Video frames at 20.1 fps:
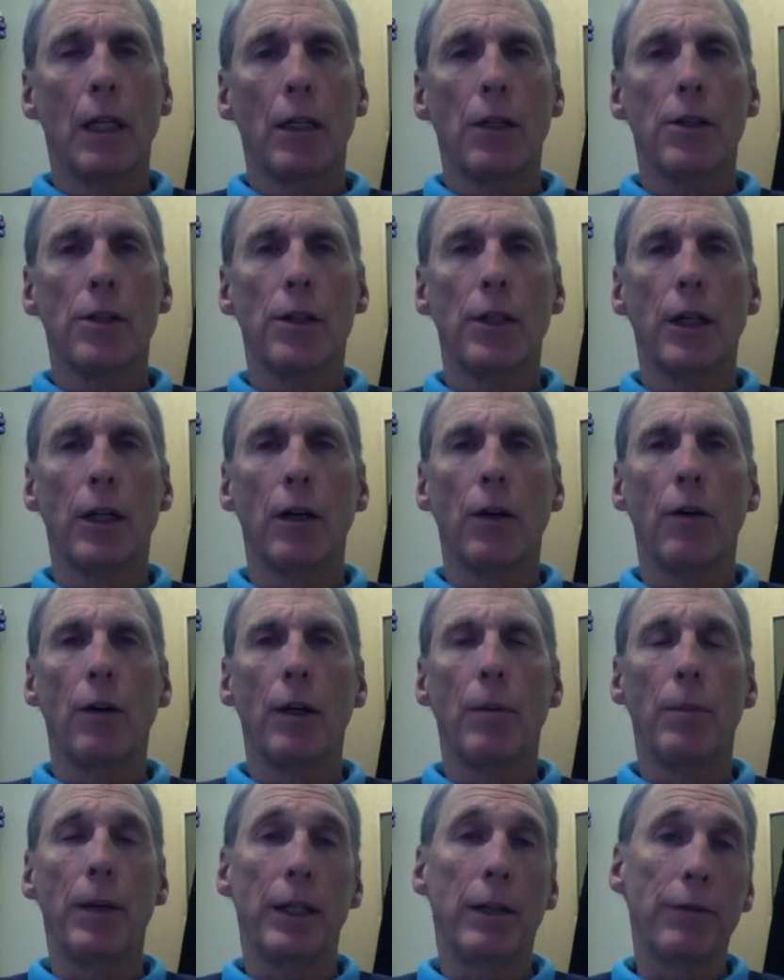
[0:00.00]

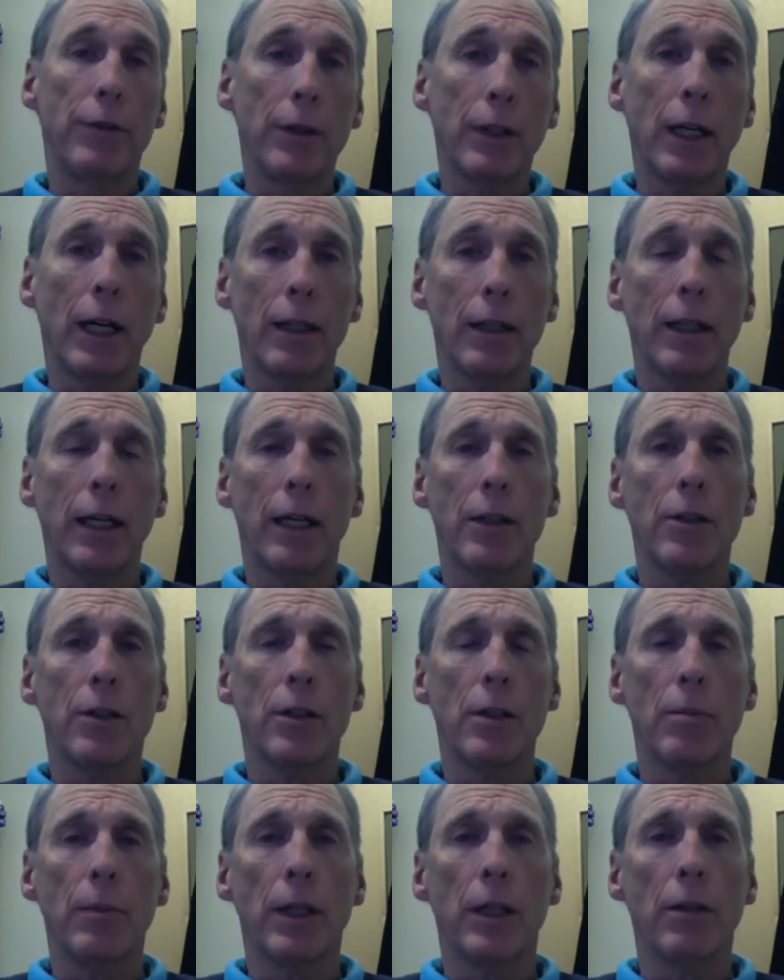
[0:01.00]
So, but if you got that,
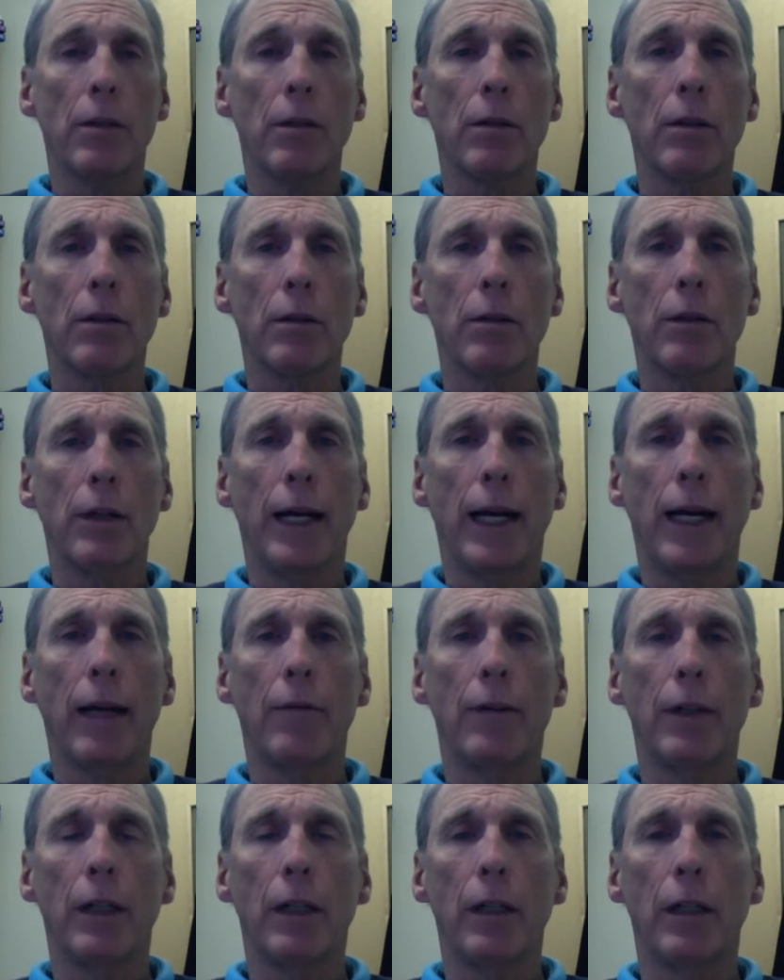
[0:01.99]
just make sure that you
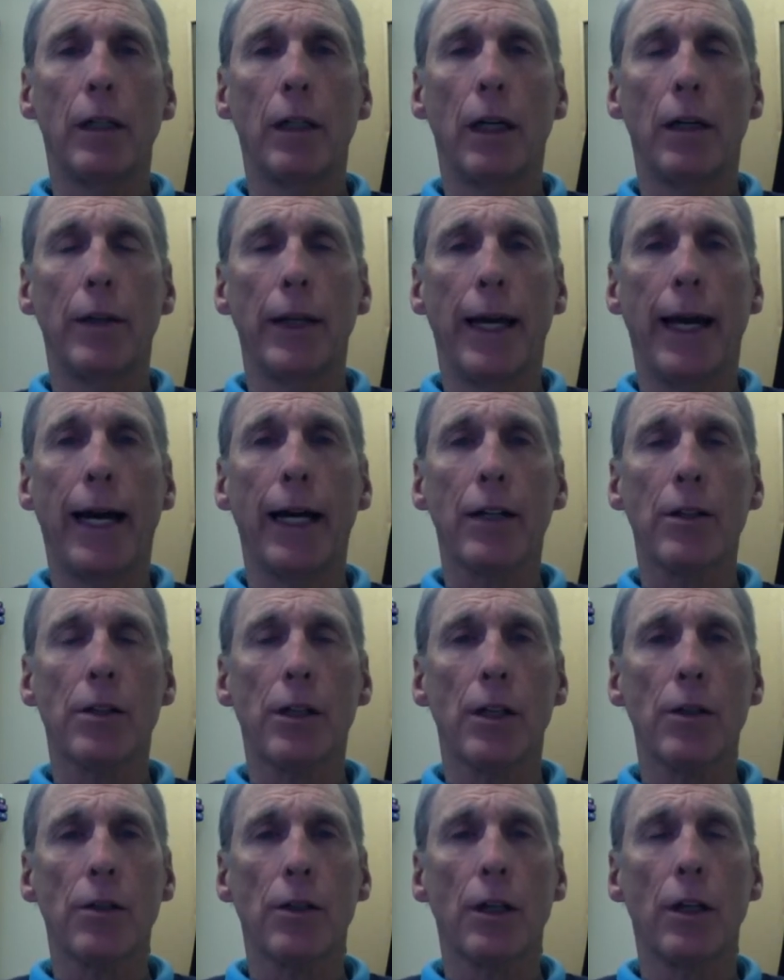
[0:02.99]
have an
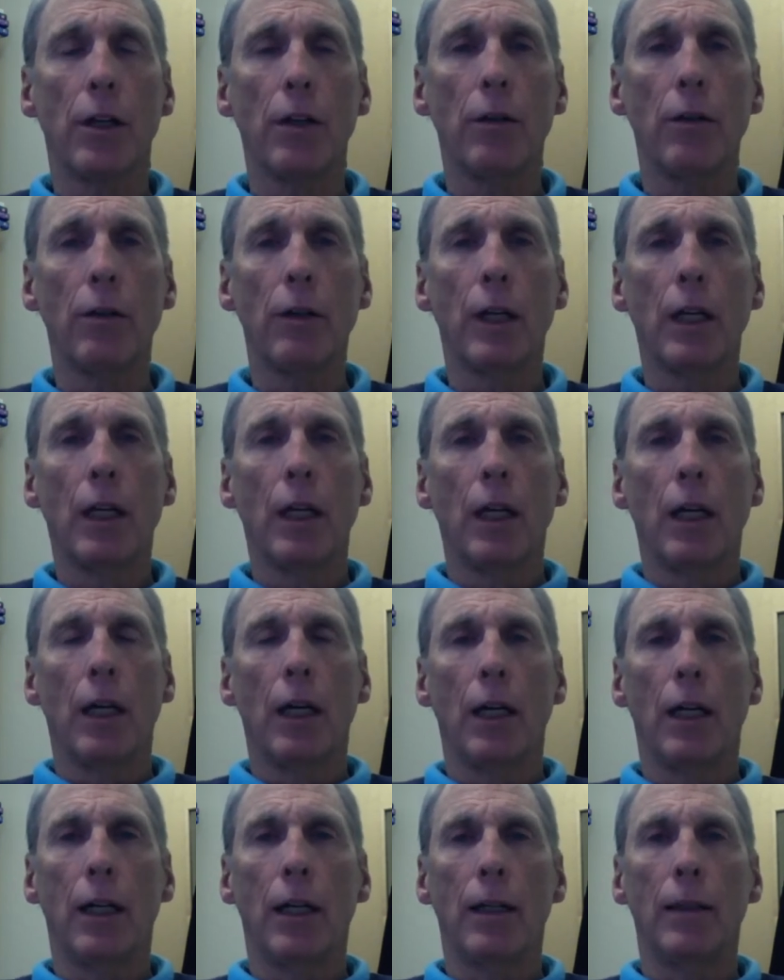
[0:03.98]
access code.
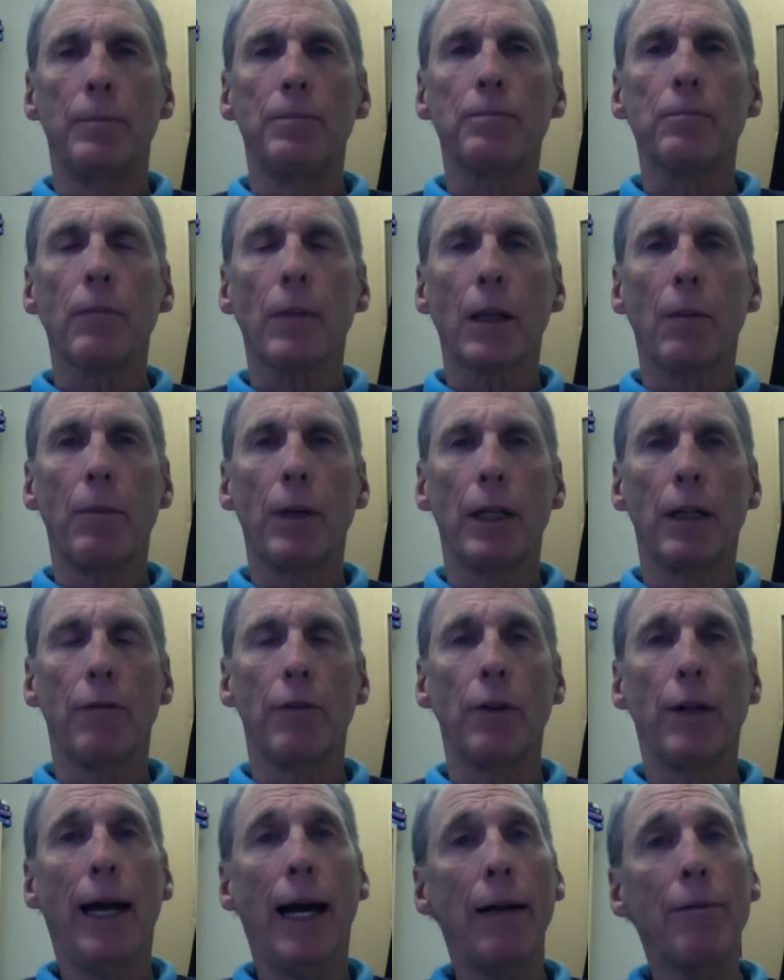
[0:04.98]
But
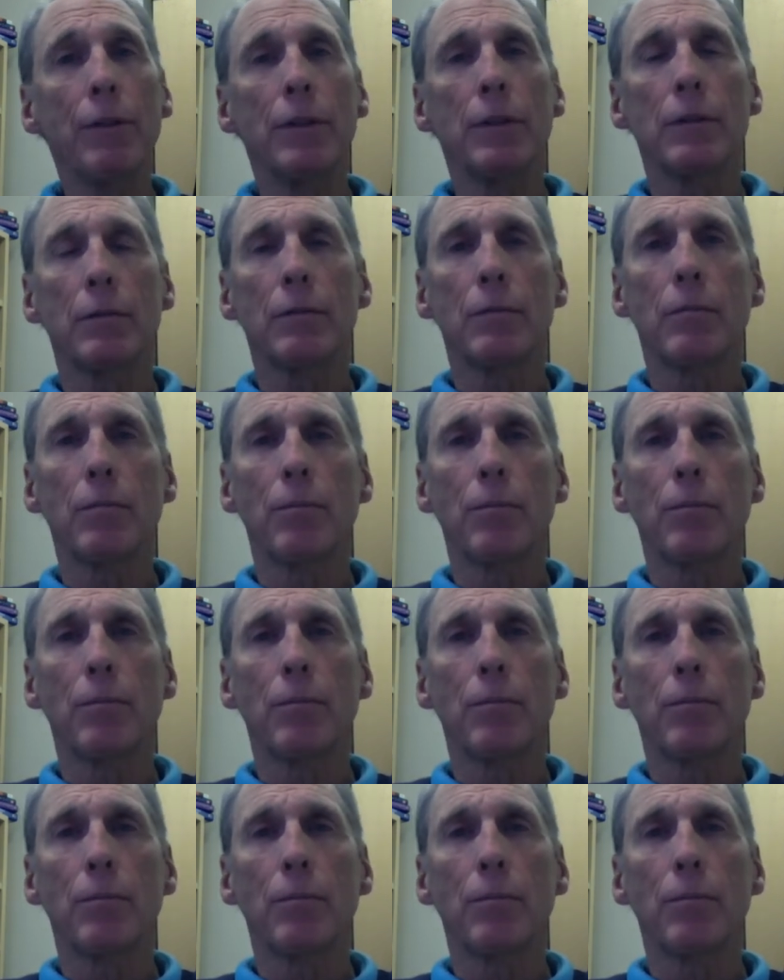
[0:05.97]
if you haven't